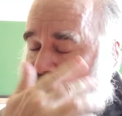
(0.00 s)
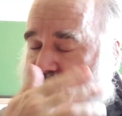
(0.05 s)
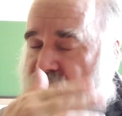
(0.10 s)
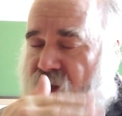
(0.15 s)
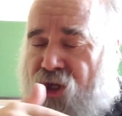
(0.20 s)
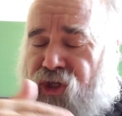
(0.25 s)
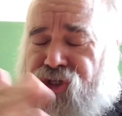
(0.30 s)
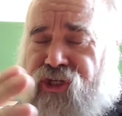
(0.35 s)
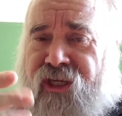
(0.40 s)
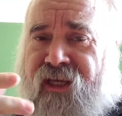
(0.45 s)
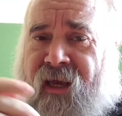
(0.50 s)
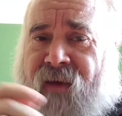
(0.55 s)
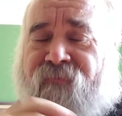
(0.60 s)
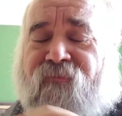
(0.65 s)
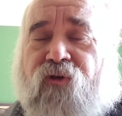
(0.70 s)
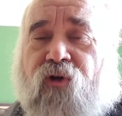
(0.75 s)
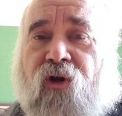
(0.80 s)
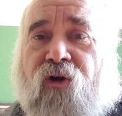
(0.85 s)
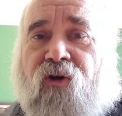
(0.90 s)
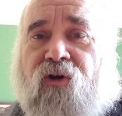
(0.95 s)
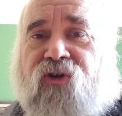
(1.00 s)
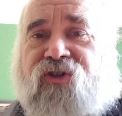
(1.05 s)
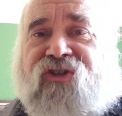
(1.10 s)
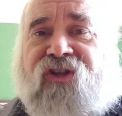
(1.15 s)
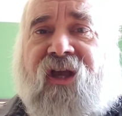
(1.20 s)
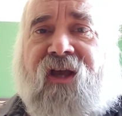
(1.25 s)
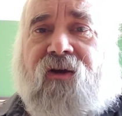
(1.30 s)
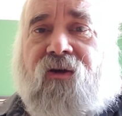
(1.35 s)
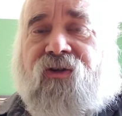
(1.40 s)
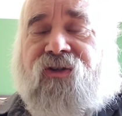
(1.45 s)
kept for her
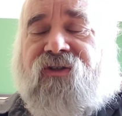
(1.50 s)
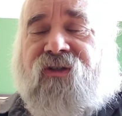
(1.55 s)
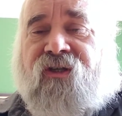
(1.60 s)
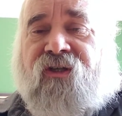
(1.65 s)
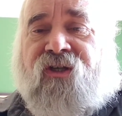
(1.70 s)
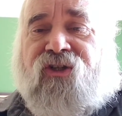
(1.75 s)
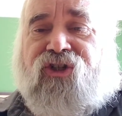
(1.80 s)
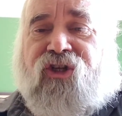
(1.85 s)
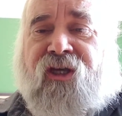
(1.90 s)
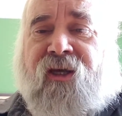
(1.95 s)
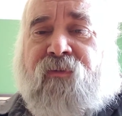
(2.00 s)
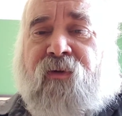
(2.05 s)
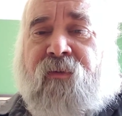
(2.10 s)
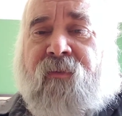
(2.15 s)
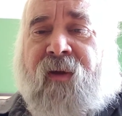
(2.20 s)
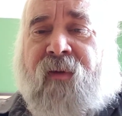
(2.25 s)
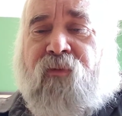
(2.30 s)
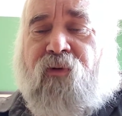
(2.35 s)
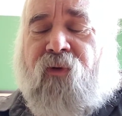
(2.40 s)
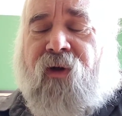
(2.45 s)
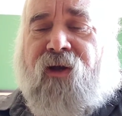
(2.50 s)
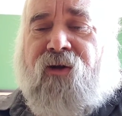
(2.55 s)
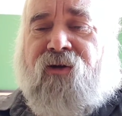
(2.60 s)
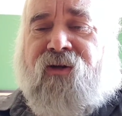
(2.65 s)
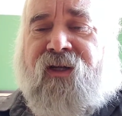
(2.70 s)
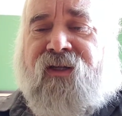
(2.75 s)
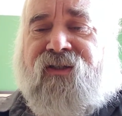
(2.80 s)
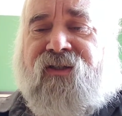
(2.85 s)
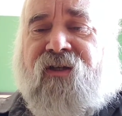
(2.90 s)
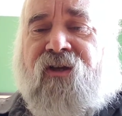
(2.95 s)
sales. She kept a paper record."
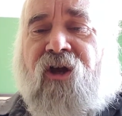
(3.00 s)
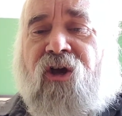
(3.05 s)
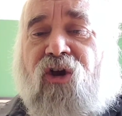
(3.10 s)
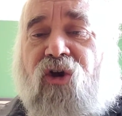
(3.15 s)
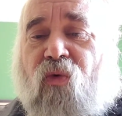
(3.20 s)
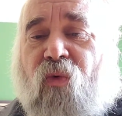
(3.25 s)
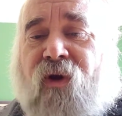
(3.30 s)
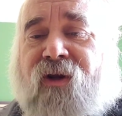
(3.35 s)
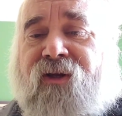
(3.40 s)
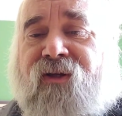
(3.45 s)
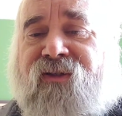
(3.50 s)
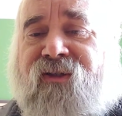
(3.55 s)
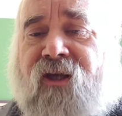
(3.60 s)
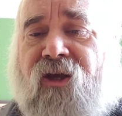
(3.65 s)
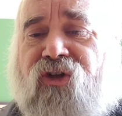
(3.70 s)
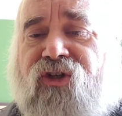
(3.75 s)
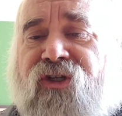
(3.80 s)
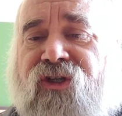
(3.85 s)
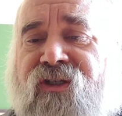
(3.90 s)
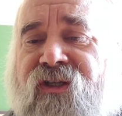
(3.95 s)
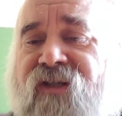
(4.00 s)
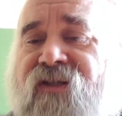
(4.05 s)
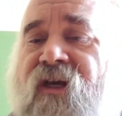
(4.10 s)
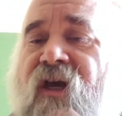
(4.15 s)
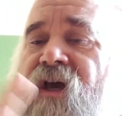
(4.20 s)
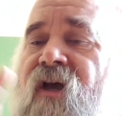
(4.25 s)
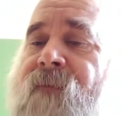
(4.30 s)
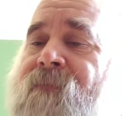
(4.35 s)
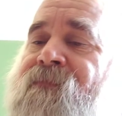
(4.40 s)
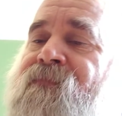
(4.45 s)
And I said, "What do you sell?" She says,
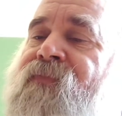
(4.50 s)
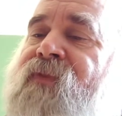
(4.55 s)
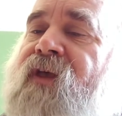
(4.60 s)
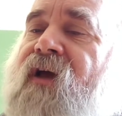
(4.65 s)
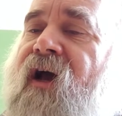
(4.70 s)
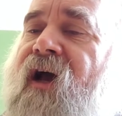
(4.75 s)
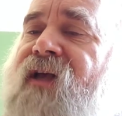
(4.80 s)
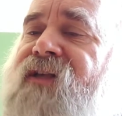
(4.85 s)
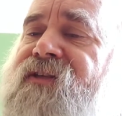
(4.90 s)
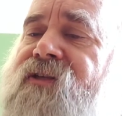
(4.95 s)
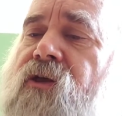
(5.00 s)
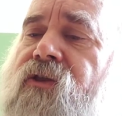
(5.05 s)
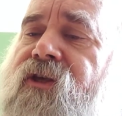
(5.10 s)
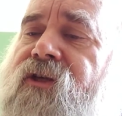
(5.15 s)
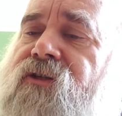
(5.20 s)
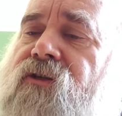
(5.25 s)
"I sell these